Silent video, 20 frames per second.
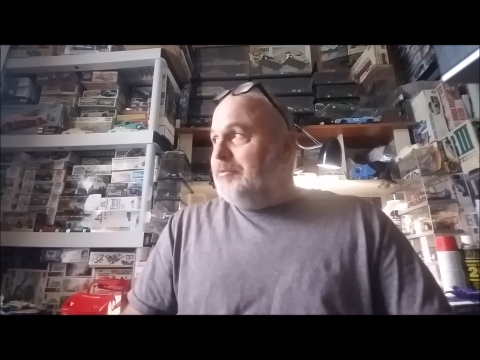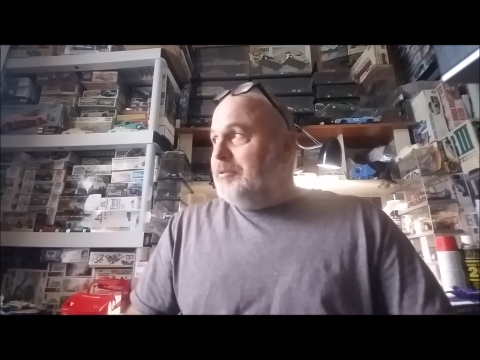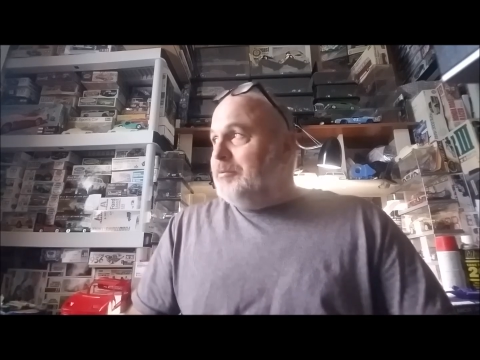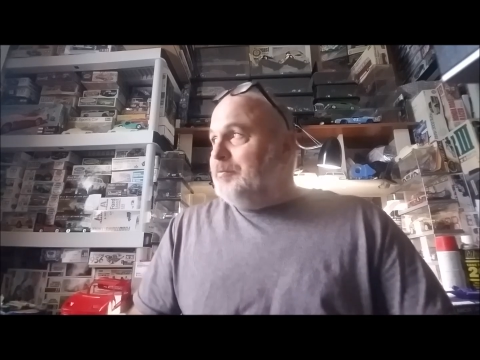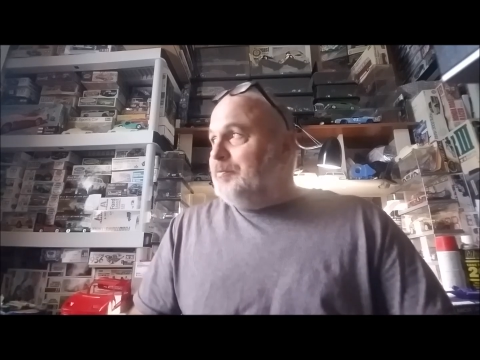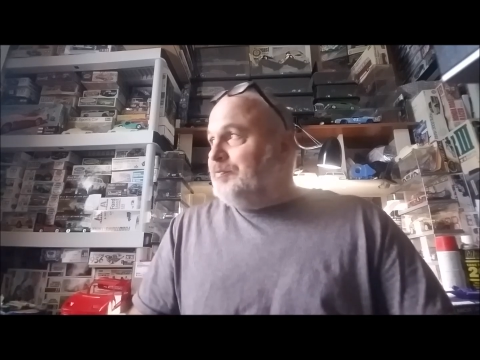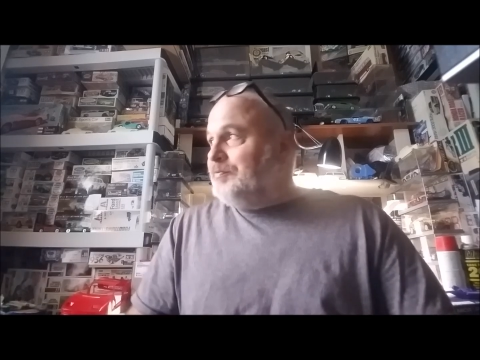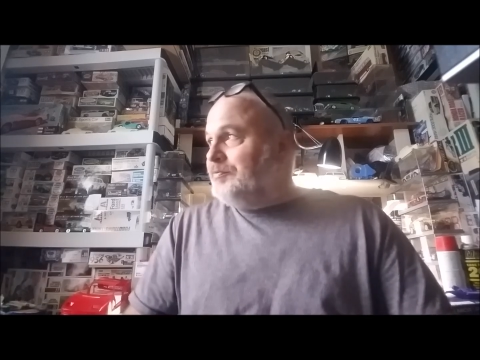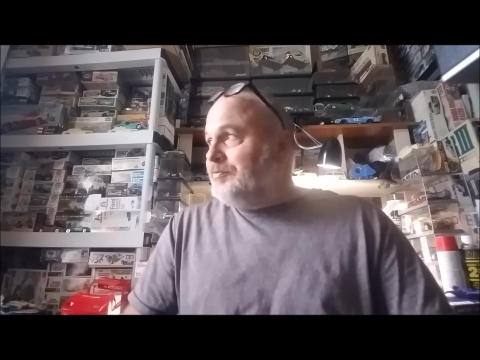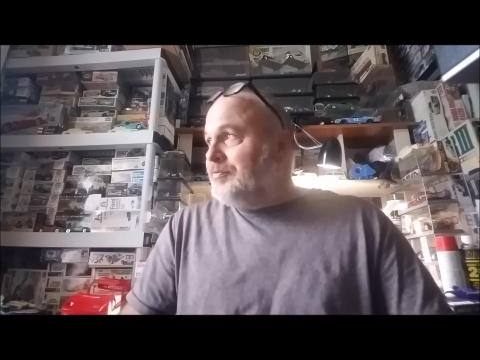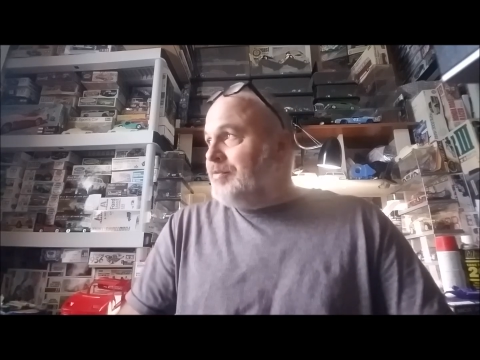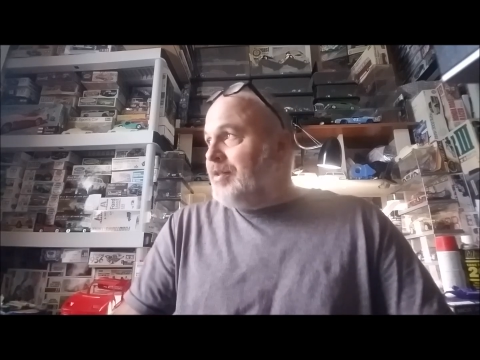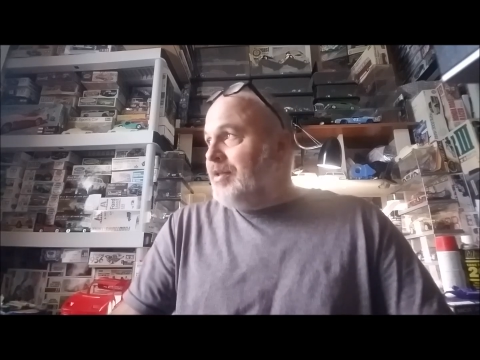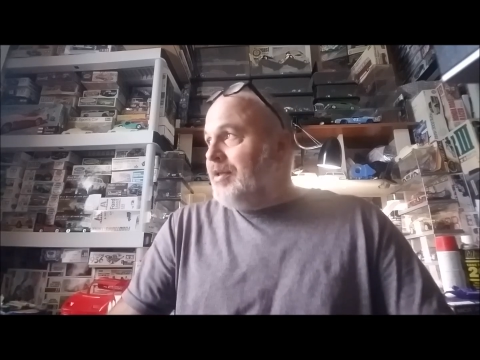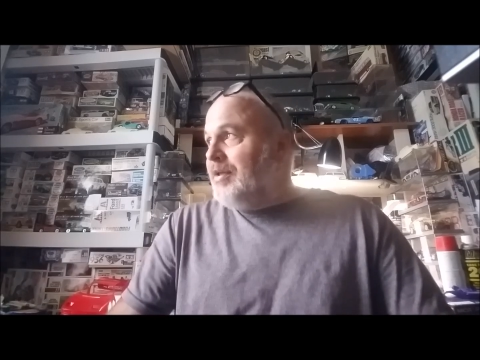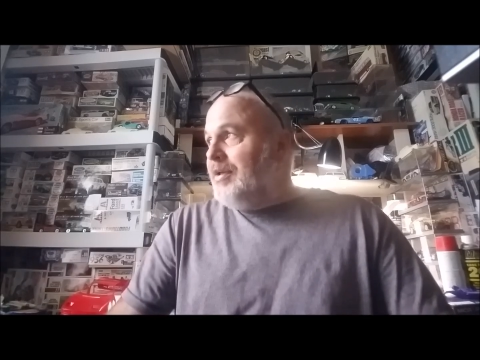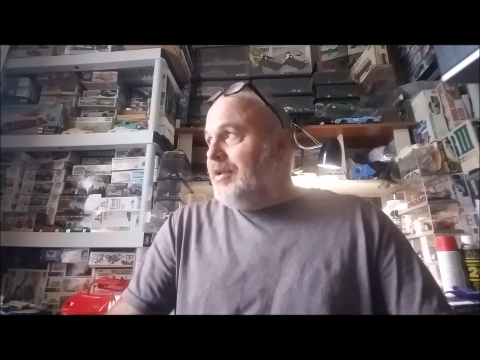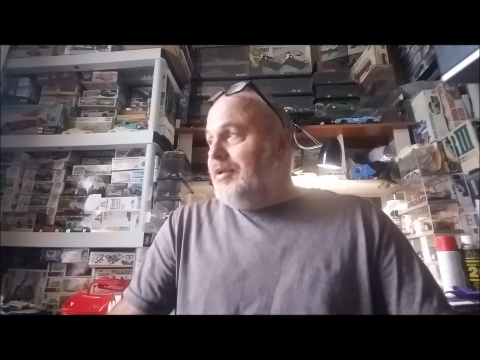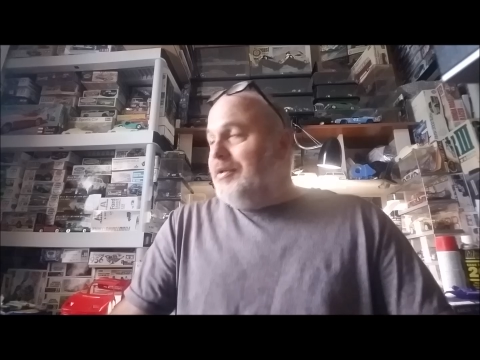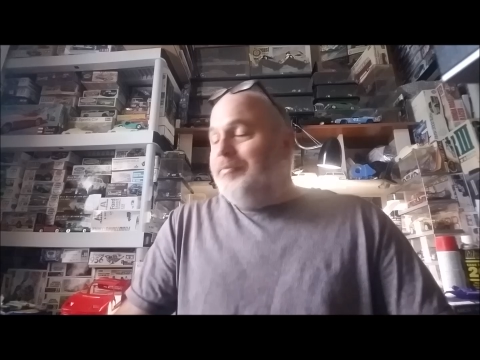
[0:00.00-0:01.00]
But
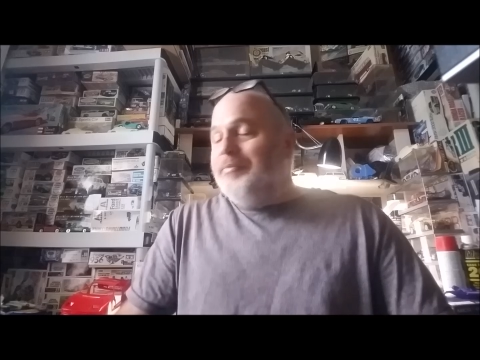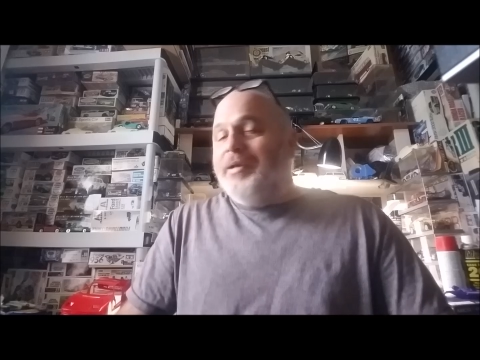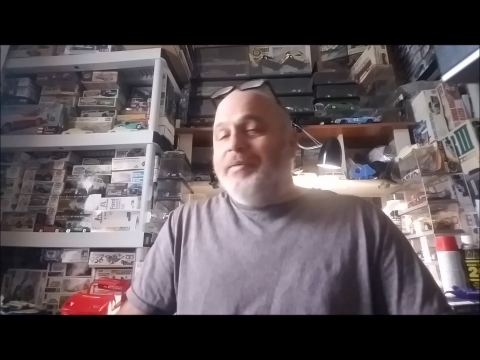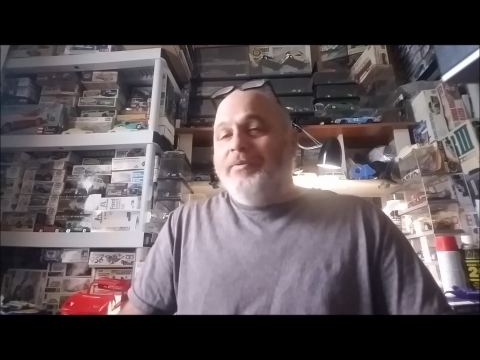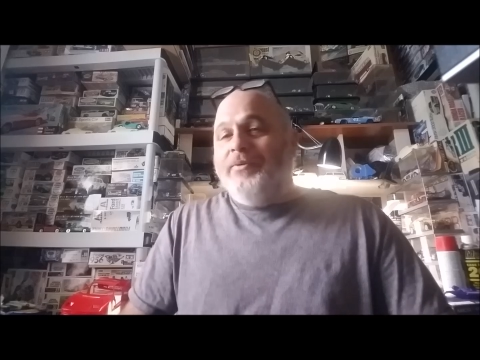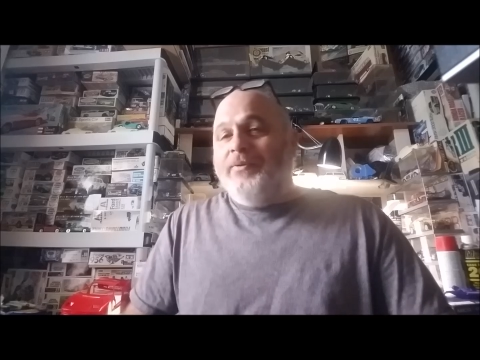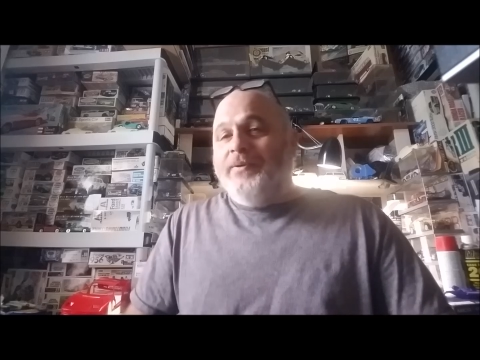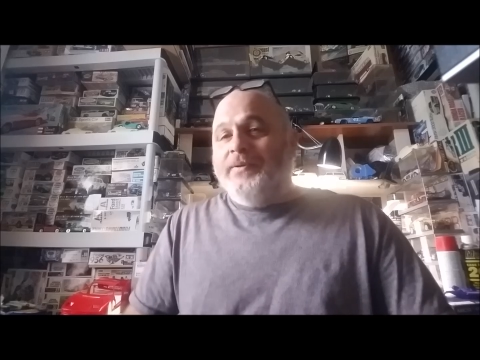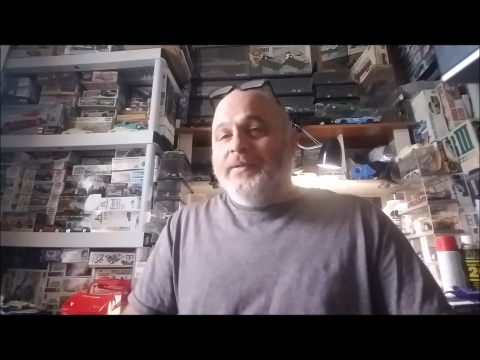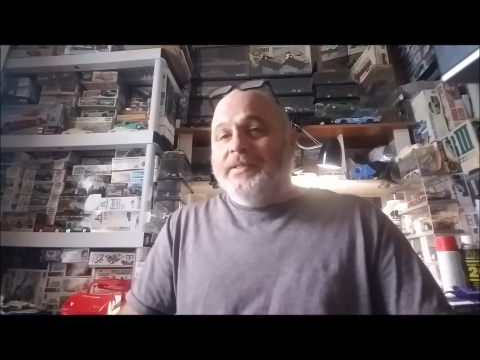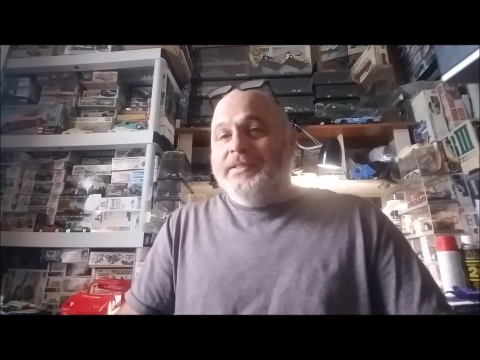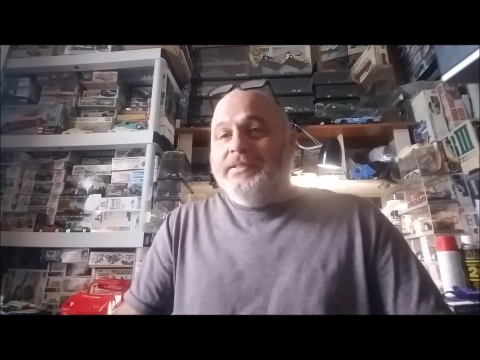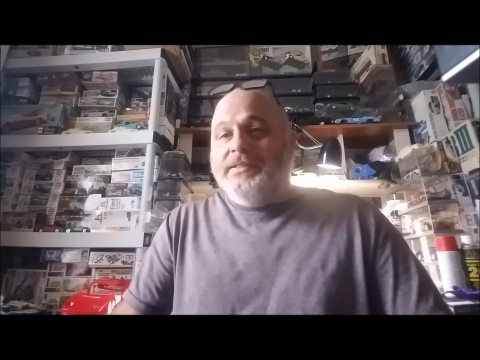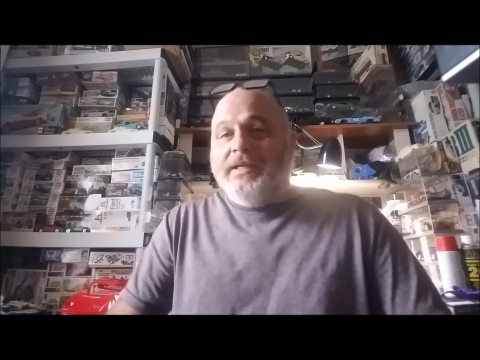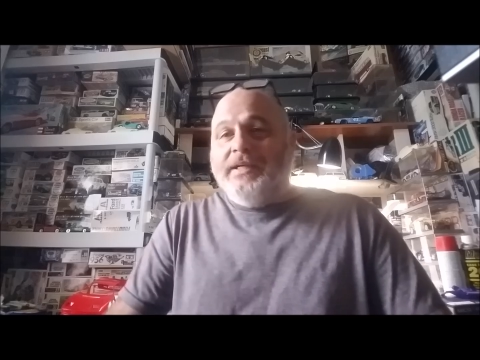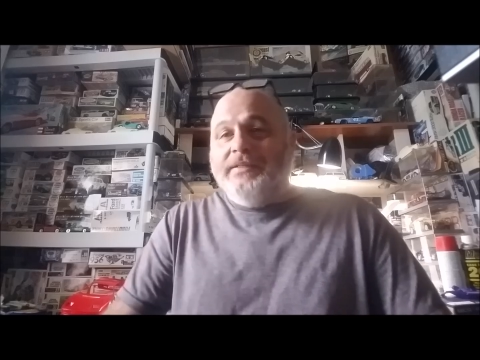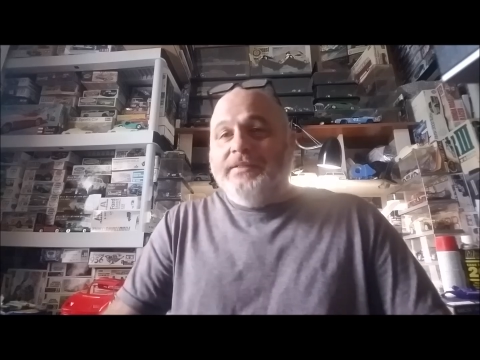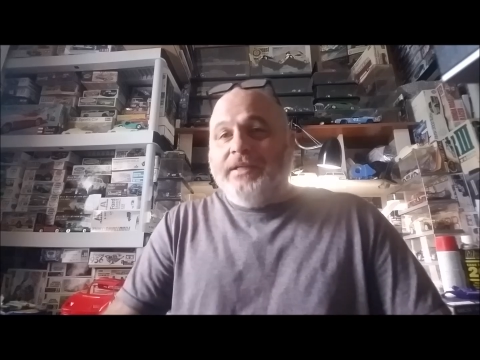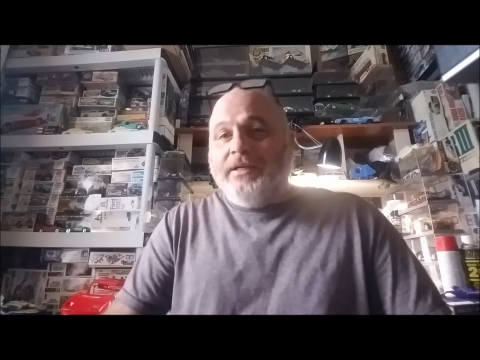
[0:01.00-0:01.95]
maybe one of these days